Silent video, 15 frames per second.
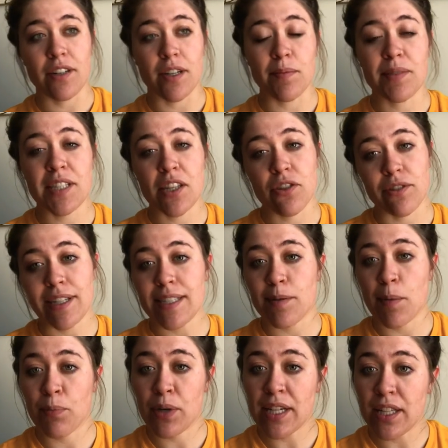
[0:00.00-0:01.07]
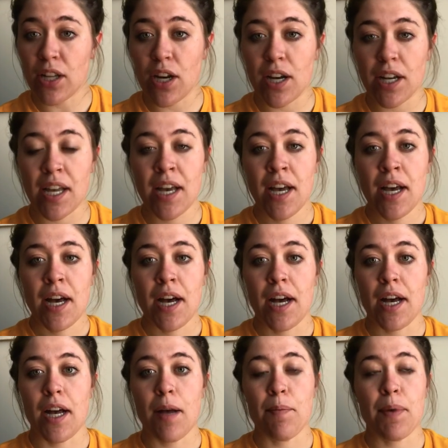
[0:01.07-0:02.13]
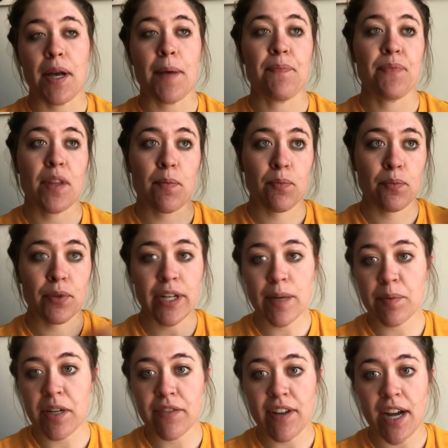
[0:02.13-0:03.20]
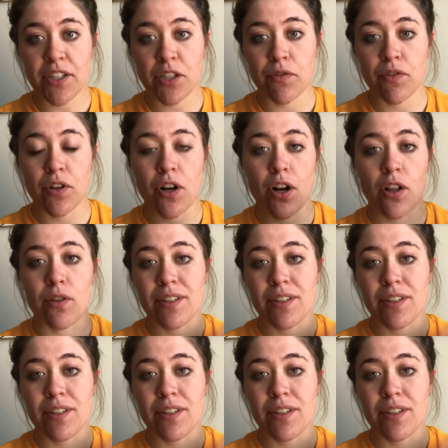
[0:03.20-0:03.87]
Scene 3 is pretty long, but pretty brief act overall.